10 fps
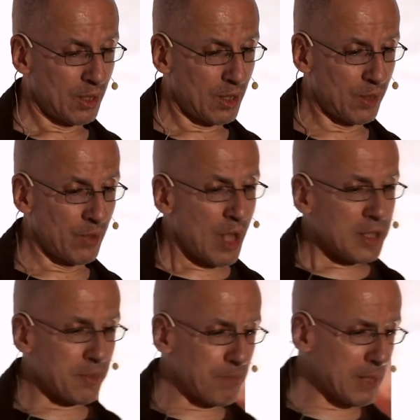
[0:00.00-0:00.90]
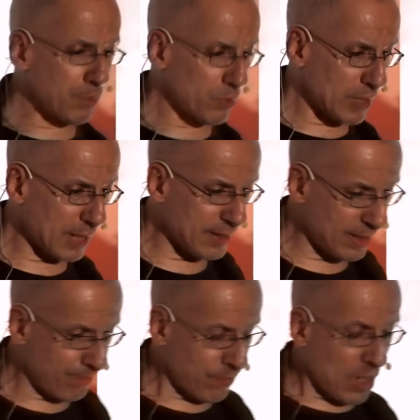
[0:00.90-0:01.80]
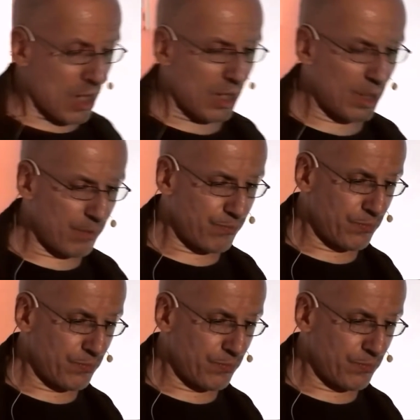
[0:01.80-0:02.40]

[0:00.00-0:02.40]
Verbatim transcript: Uh, the people get, uh,